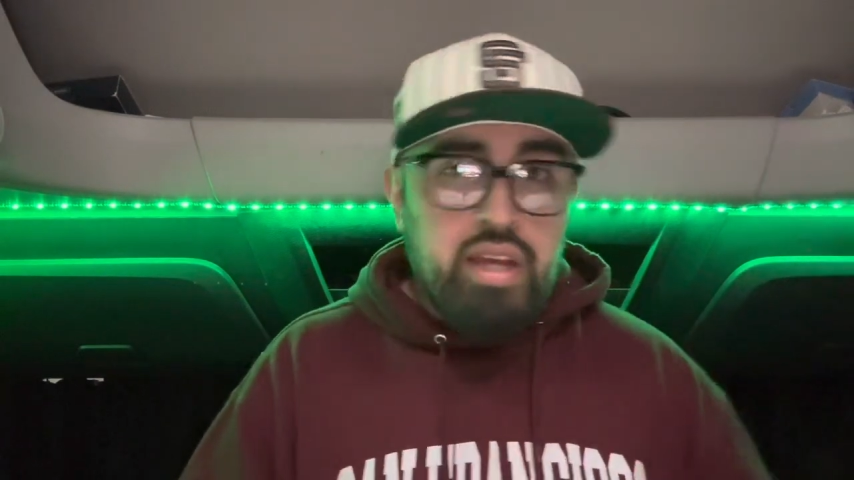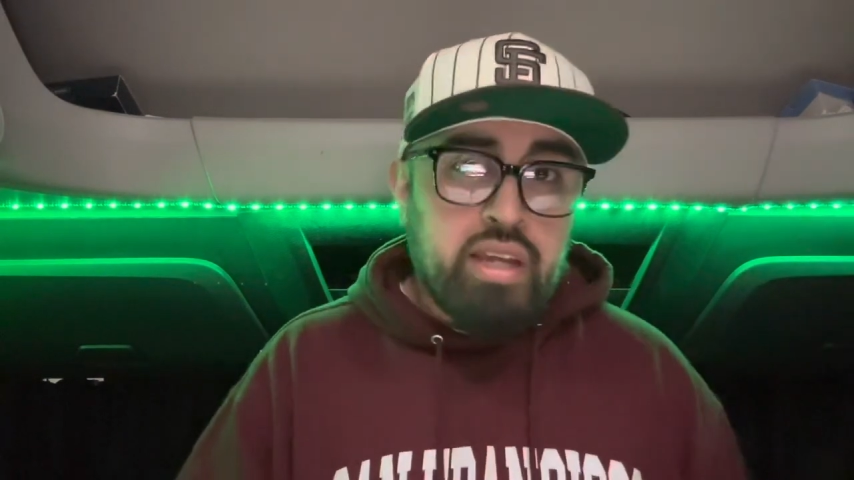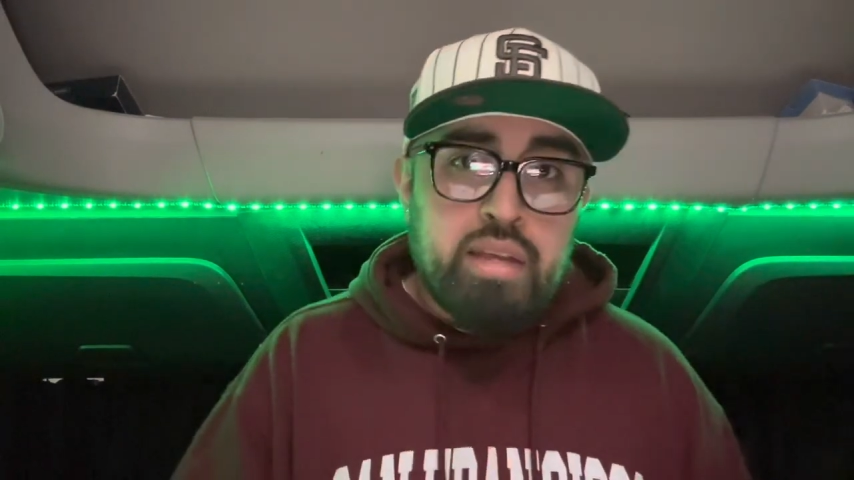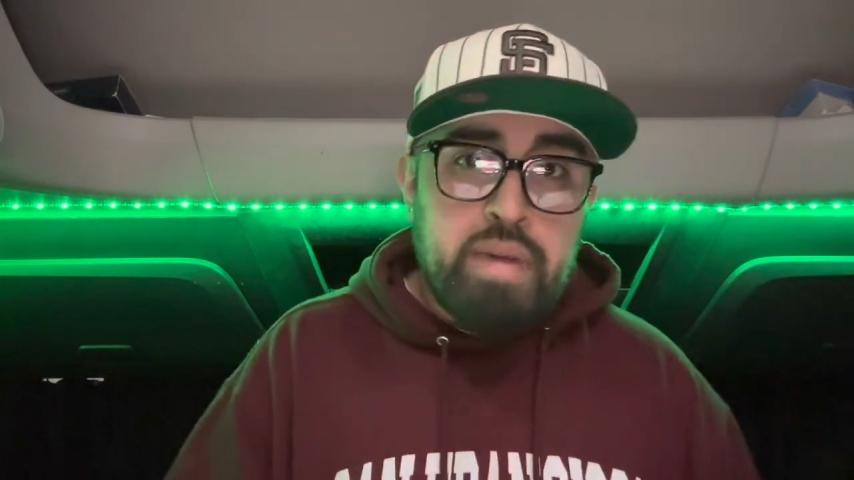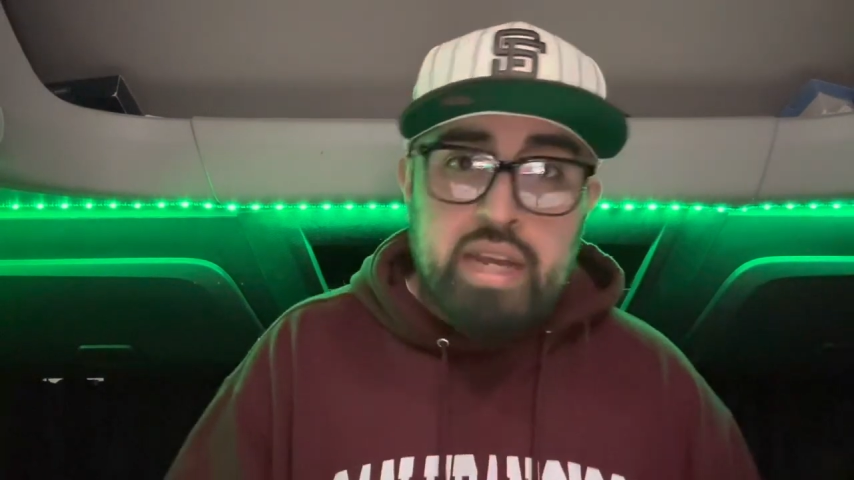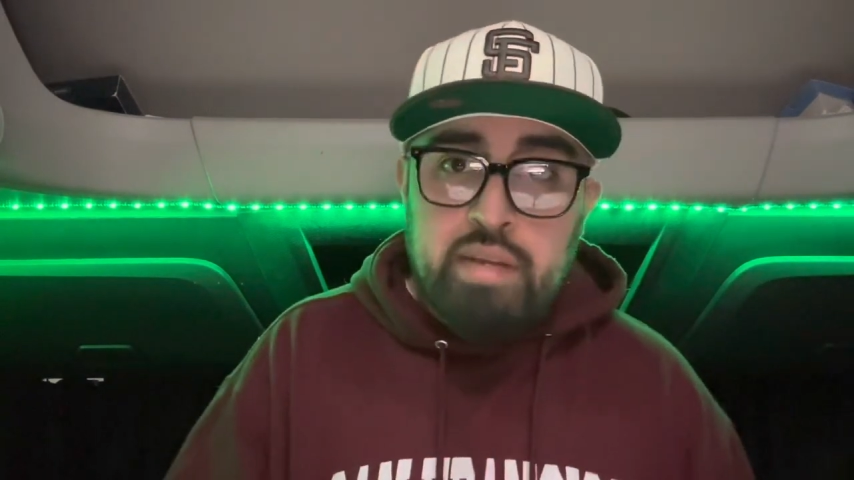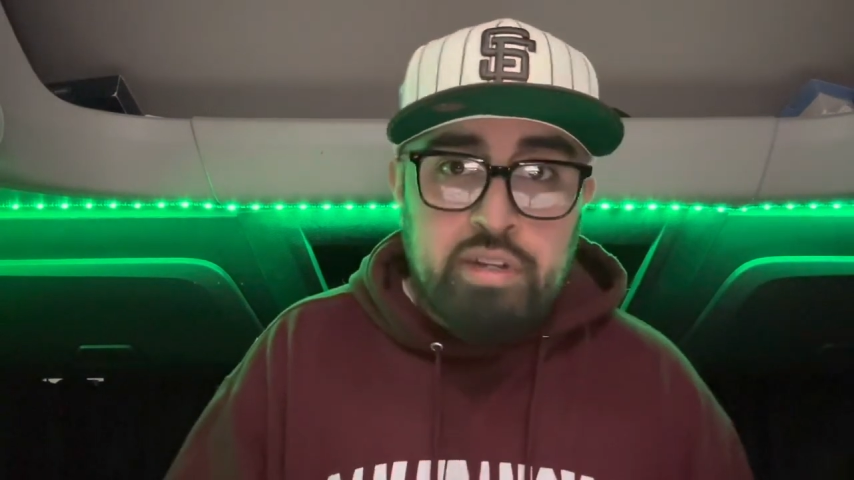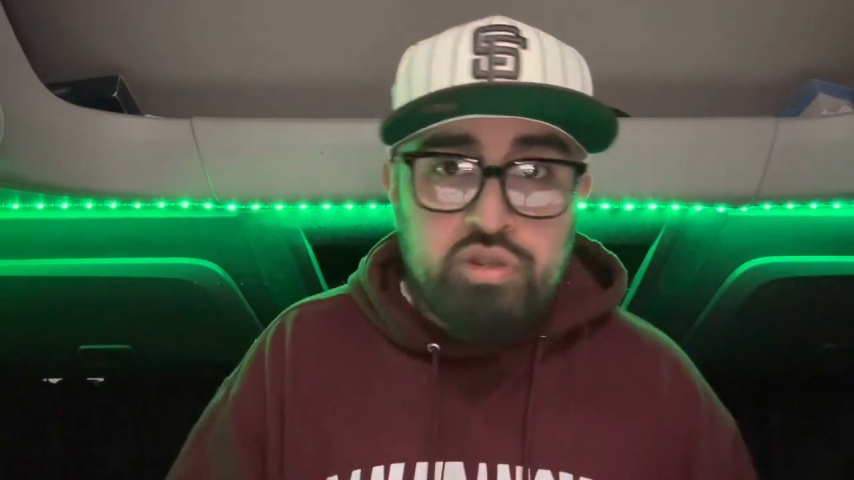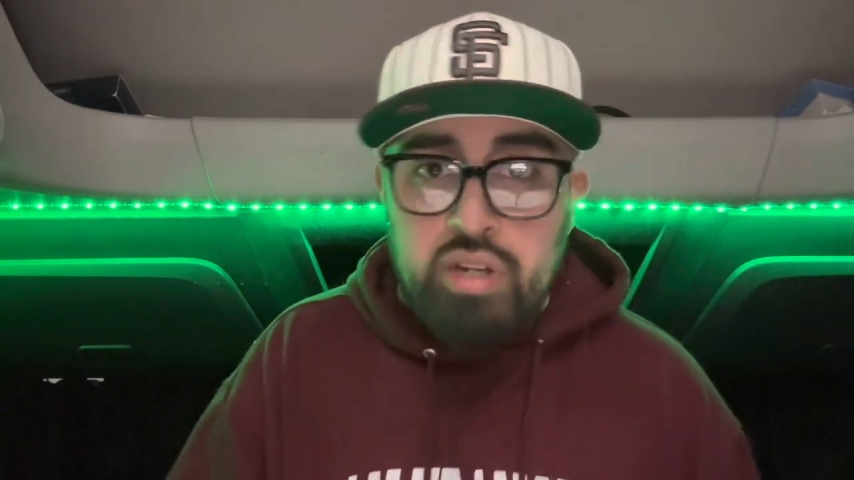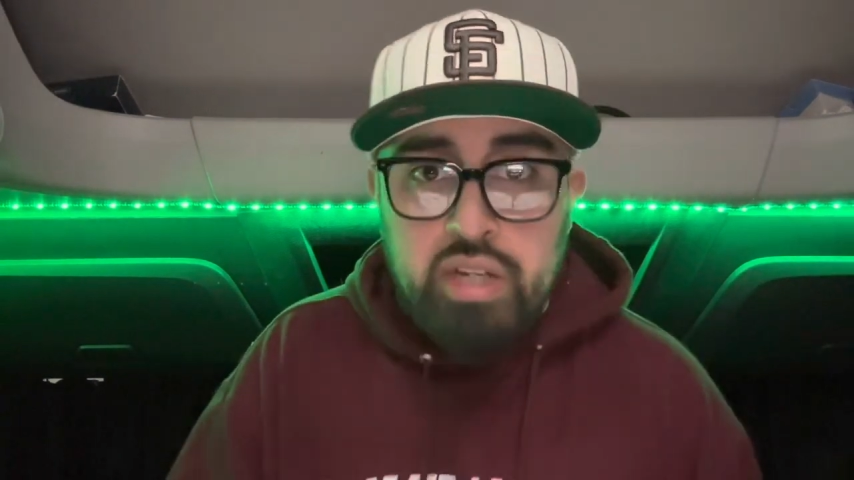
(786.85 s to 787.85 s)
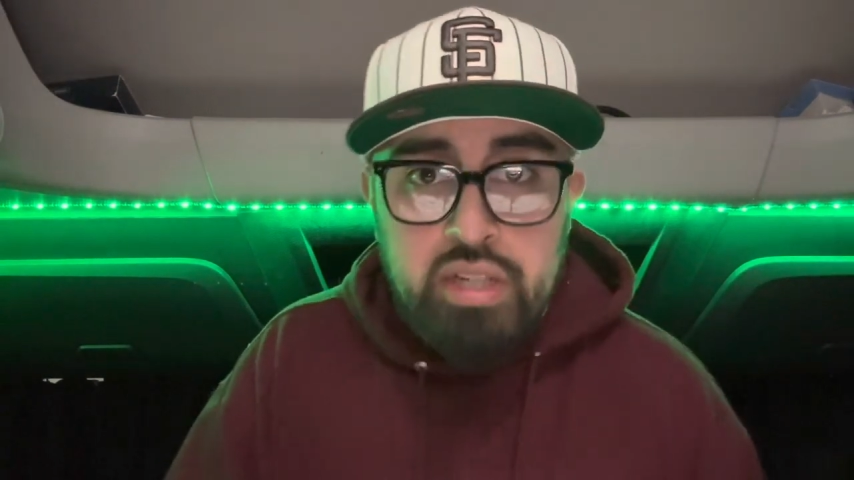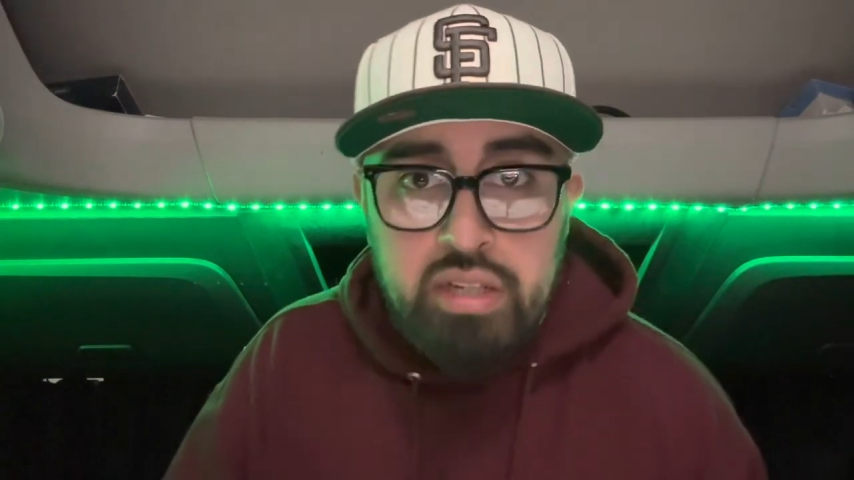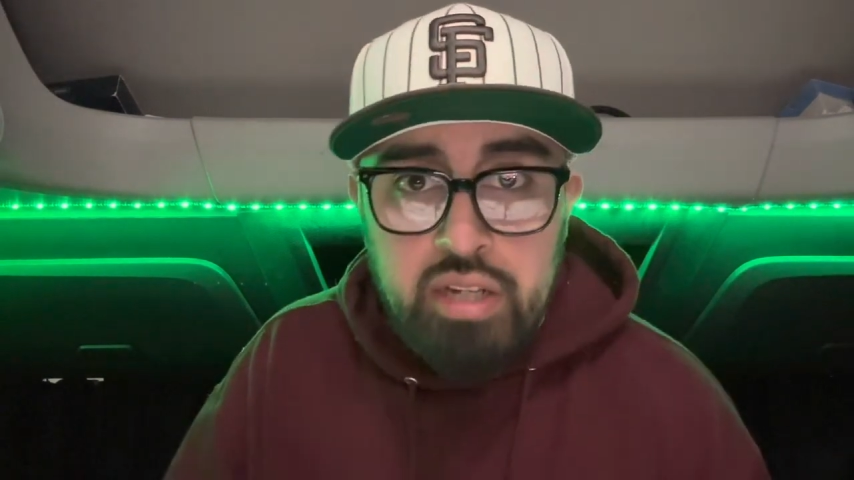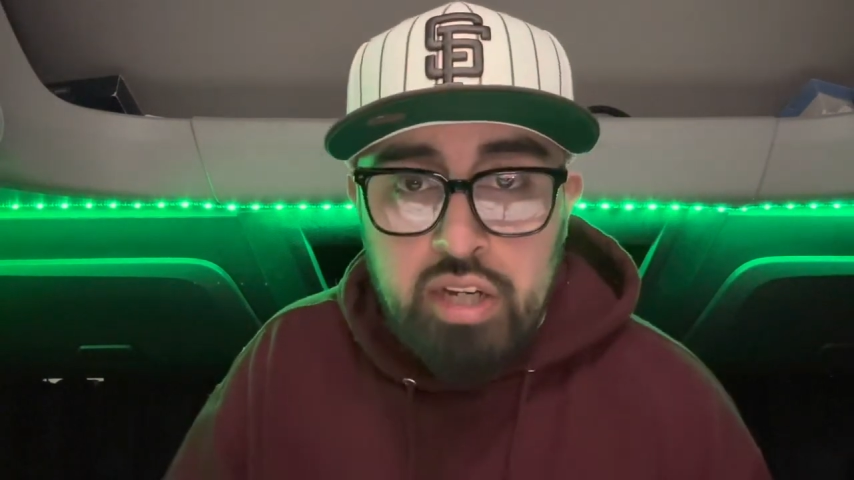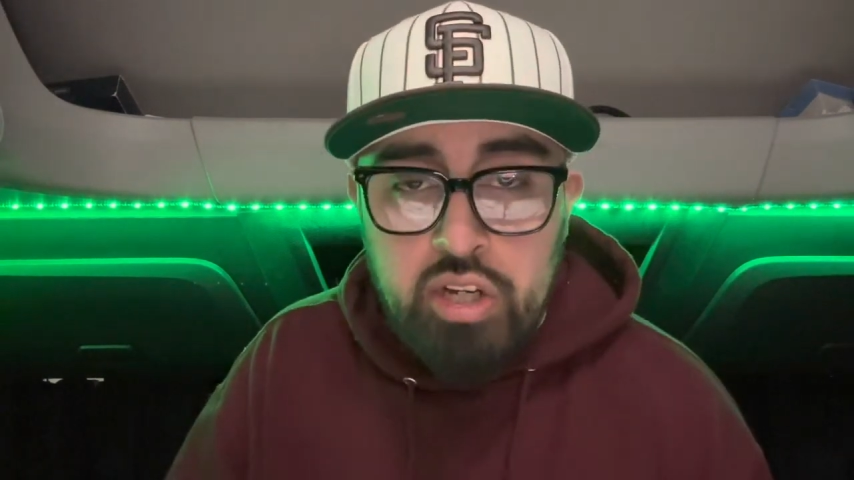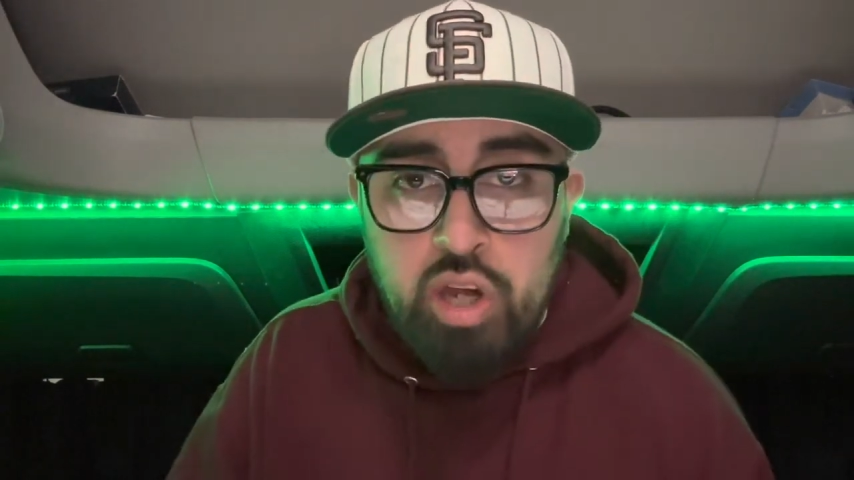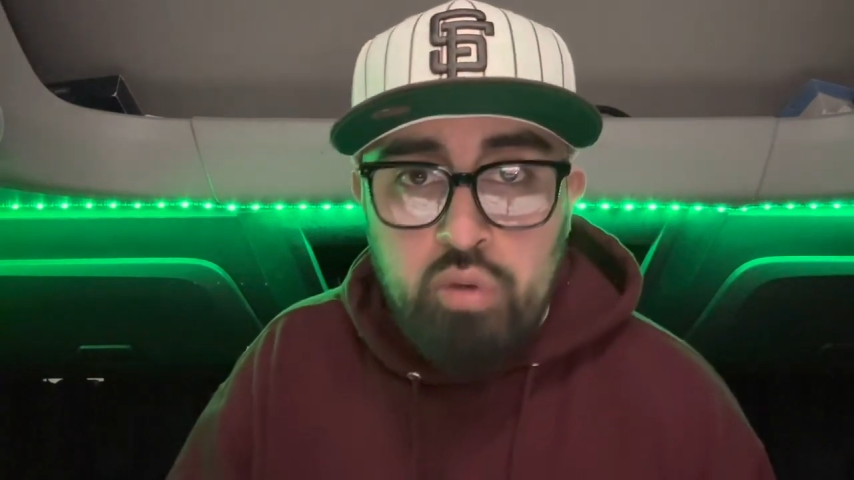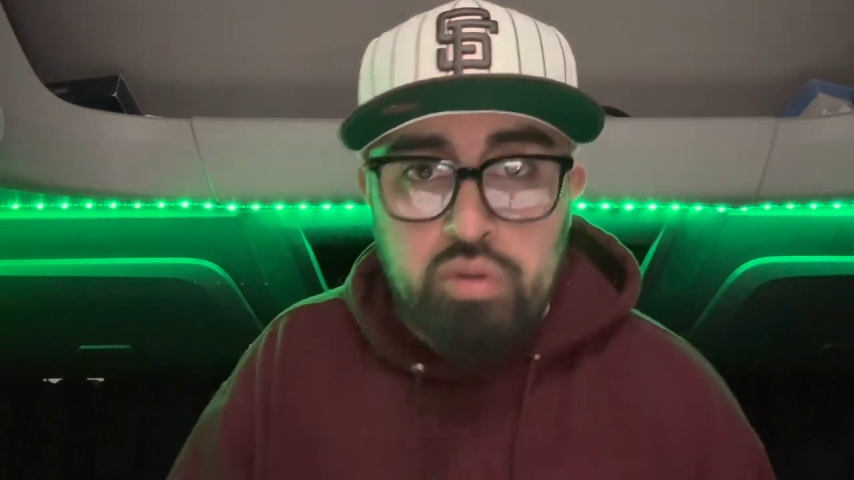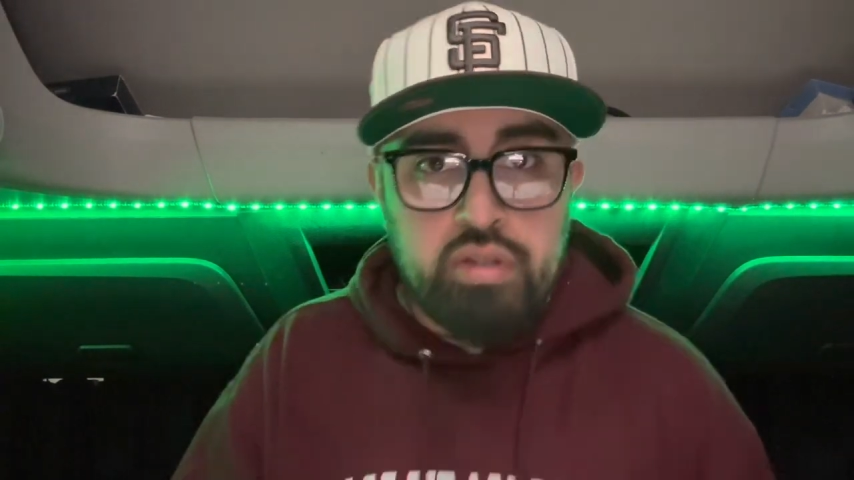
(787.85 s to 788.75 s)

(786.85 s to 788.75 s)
get back in my truck and go.